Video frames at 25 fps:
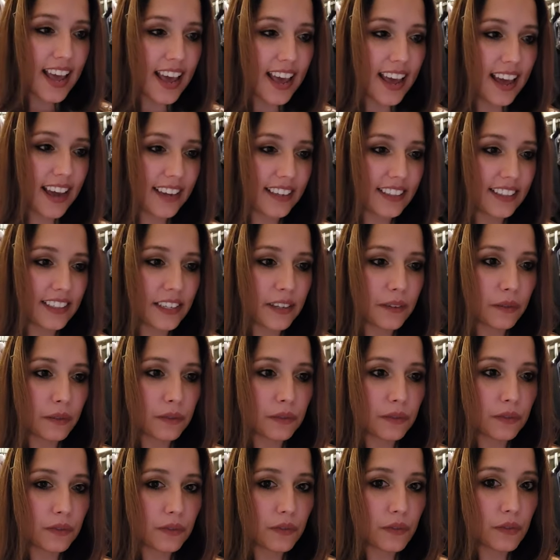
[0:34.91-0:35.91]
and it
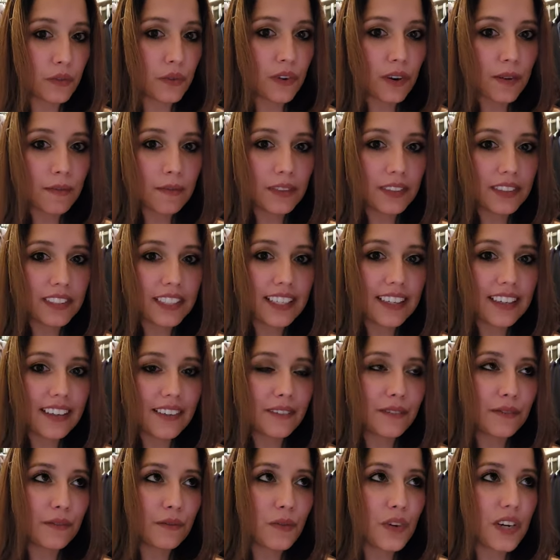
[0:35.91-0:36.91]

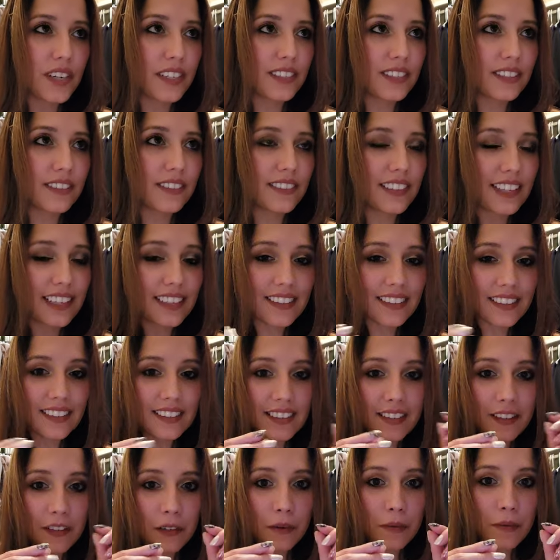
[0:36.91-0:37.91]
normally would, it,
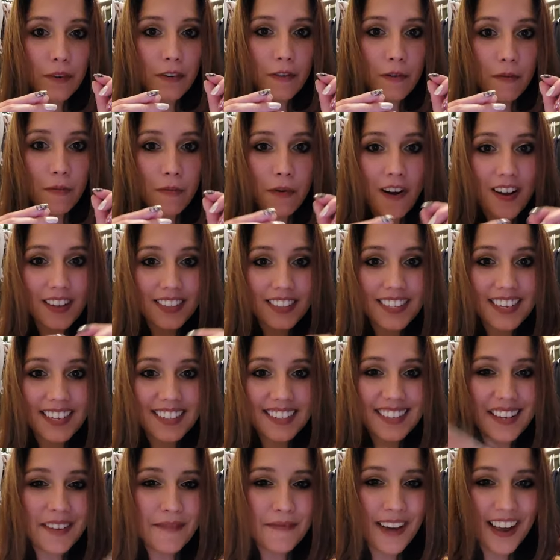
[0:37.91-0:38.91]
it's a little bit of a
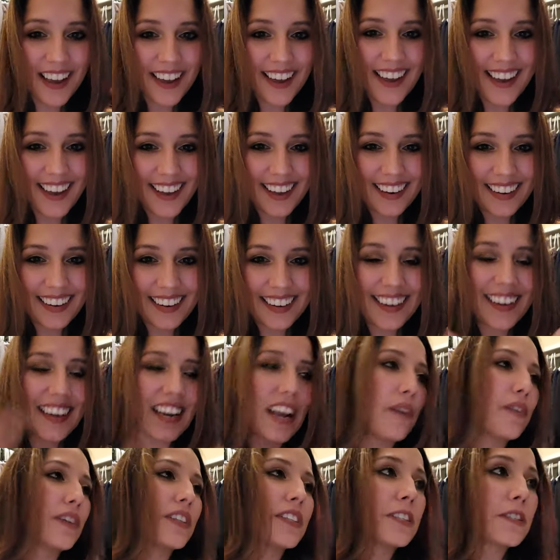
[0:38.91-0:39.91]
process in my head and
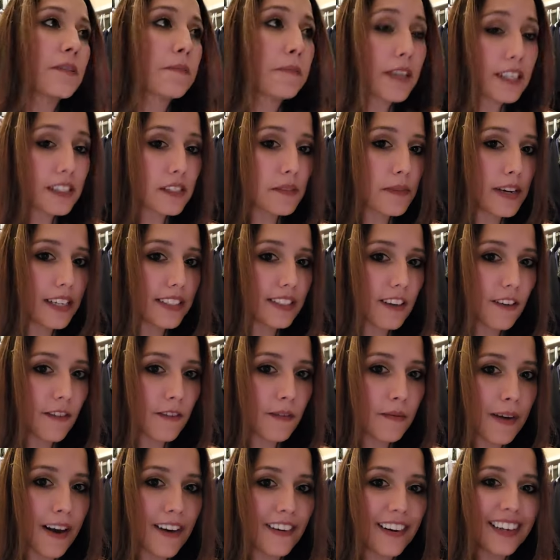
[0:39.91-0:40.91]
I would speak to myself
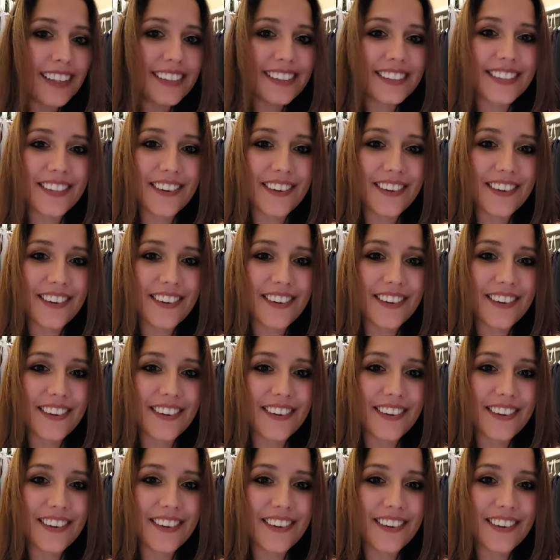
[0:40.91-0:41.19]
about it.